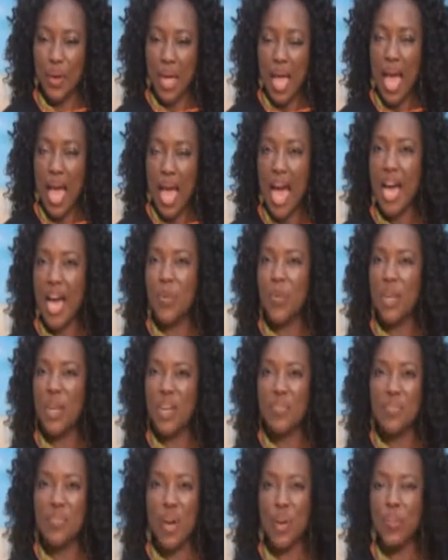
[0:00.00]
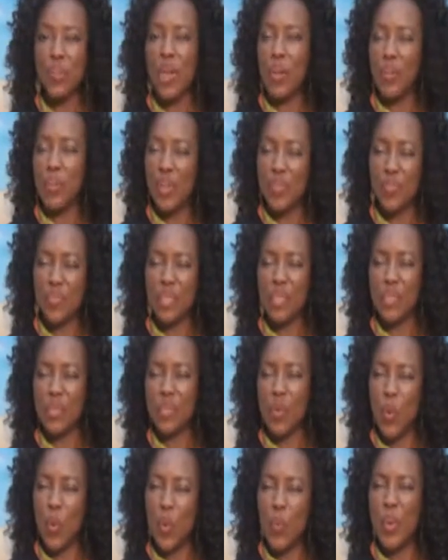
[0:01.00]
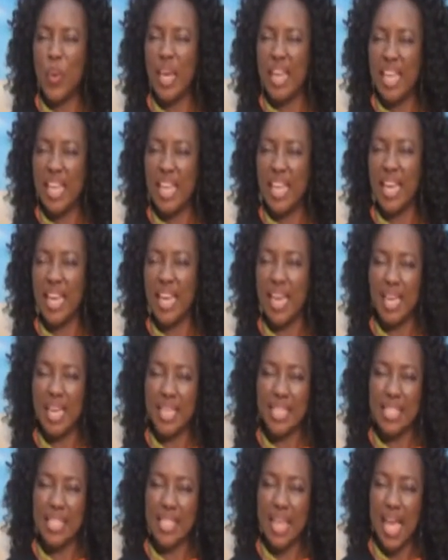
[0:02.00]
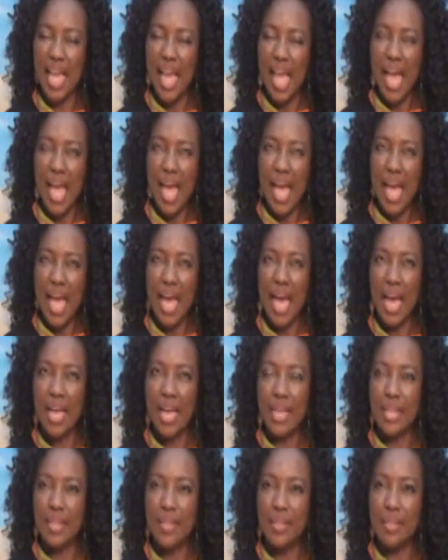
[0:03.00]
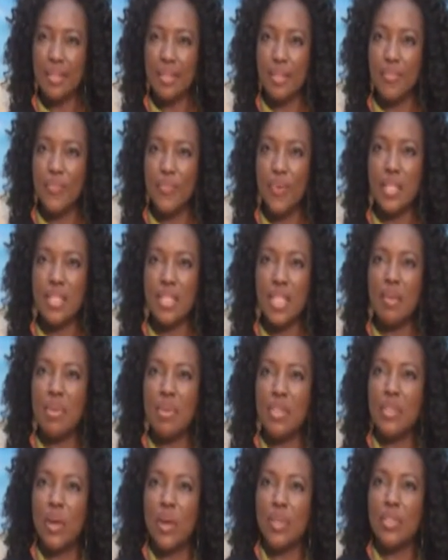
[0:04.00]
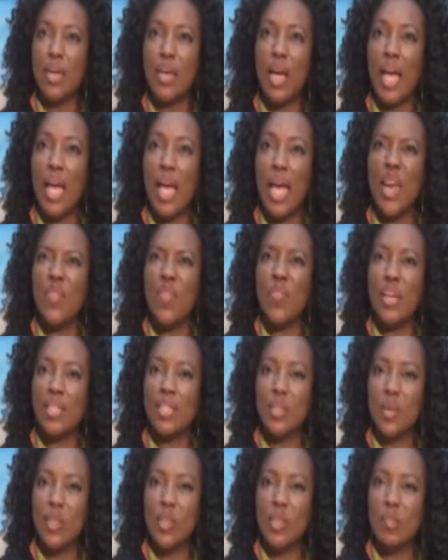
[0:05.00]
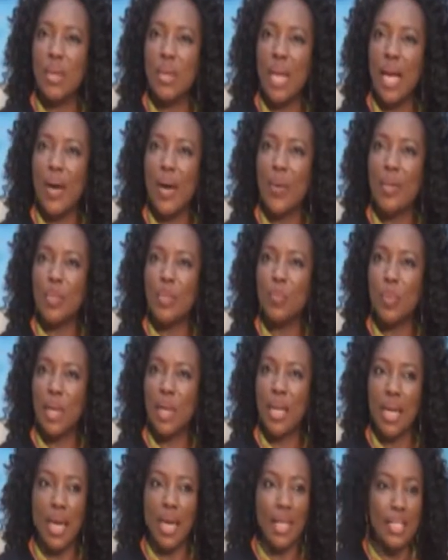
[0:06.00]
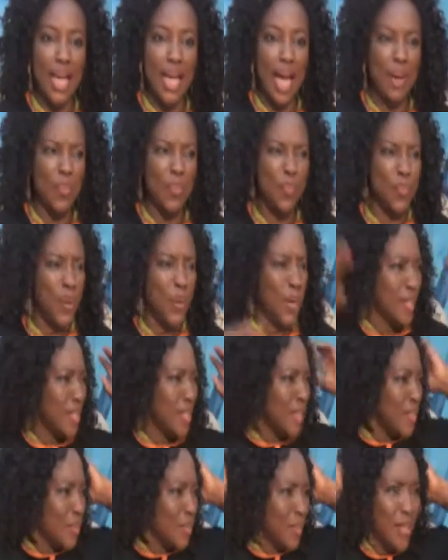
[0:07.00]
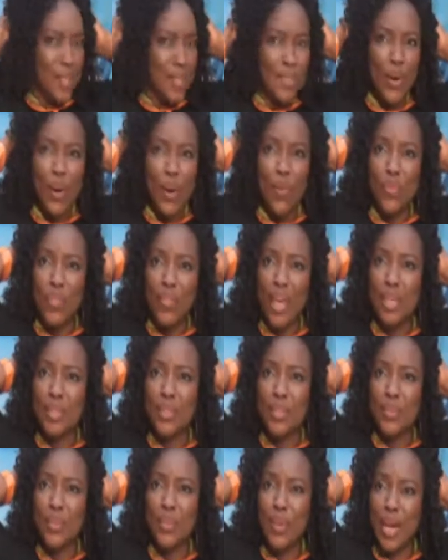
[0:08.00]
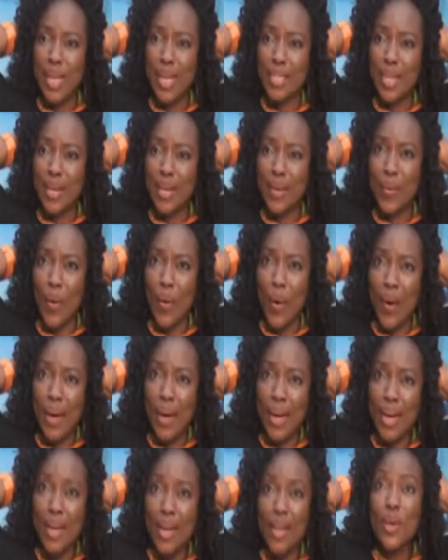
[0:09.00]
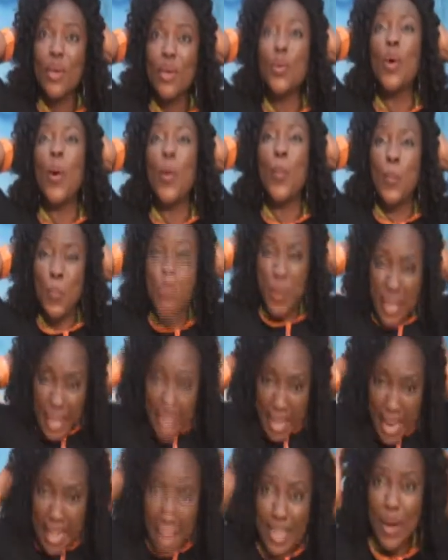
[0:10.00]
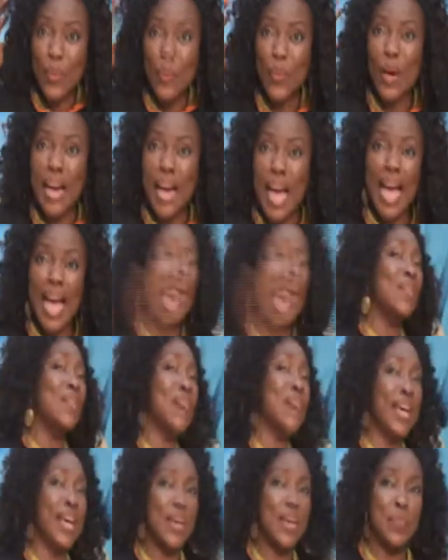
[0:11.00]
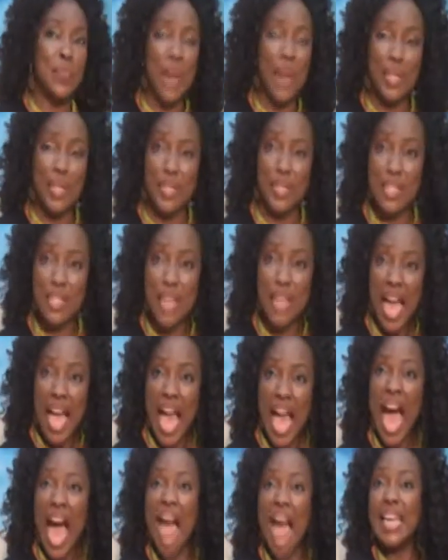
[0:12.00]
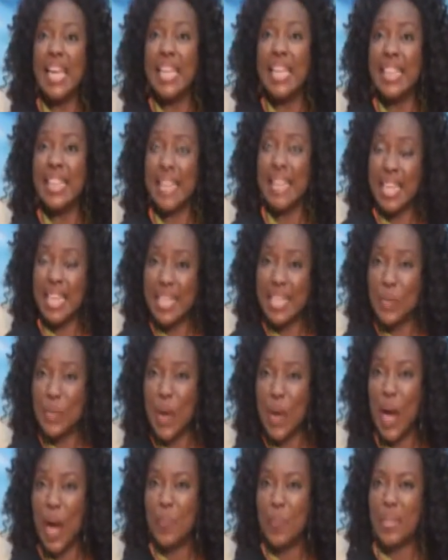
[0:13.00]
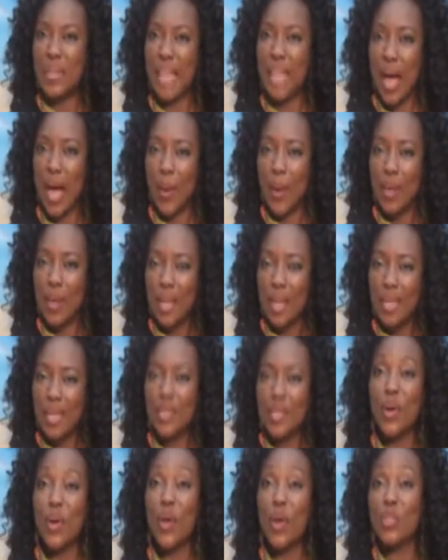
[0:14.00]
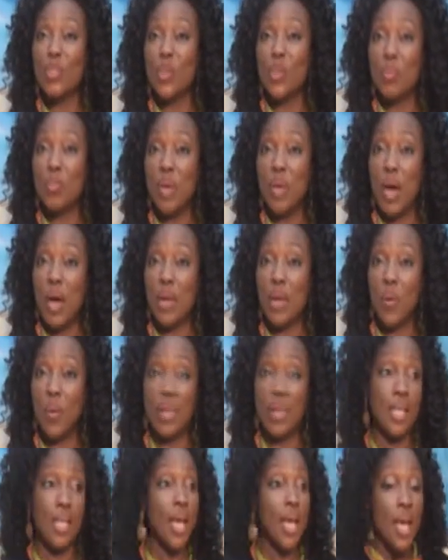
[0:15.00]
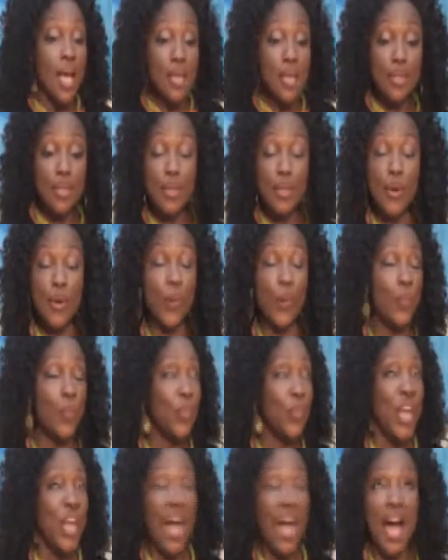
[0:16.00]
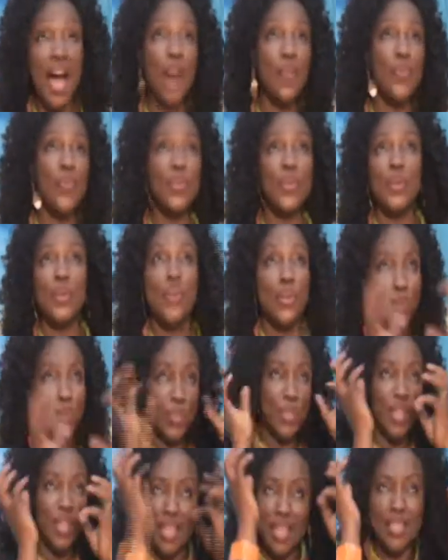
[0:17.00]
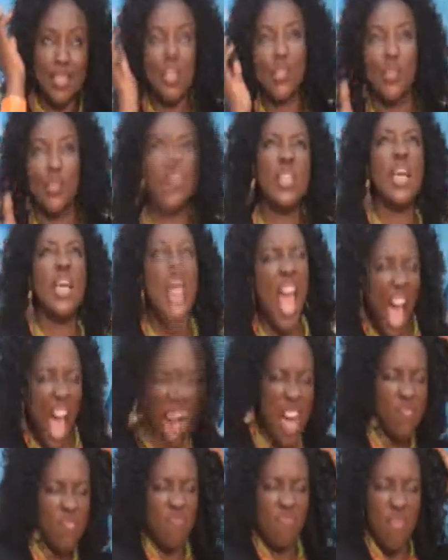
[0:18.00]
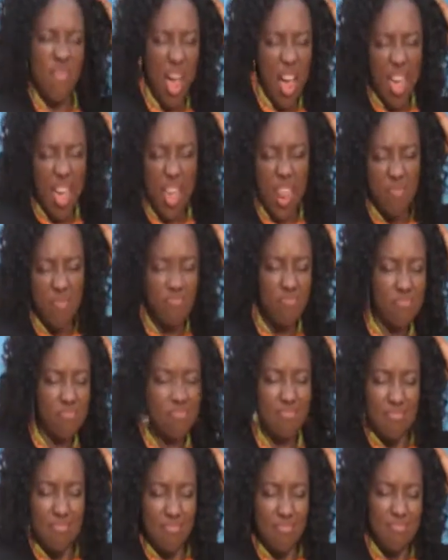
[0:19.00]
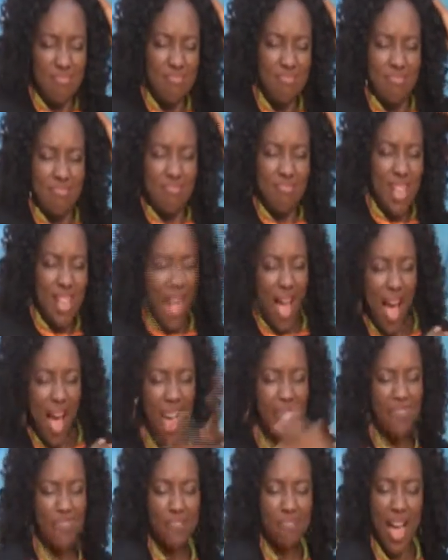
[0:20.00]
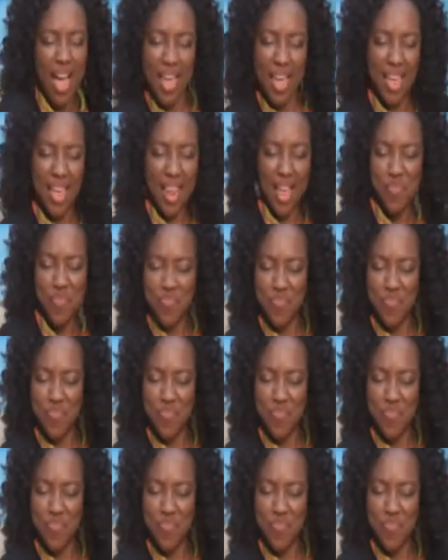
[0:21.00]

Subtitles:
I'd waited for a baby for so many years. And the first time the doctor ever told me I was pregnant, I burst into a song of thanks to God. I said, God, you're bigger than what I ever imagined. I didn't think this would happen now. So God took me unawares. So I have, which other song? So I said, I'm fighting. I'm fighting.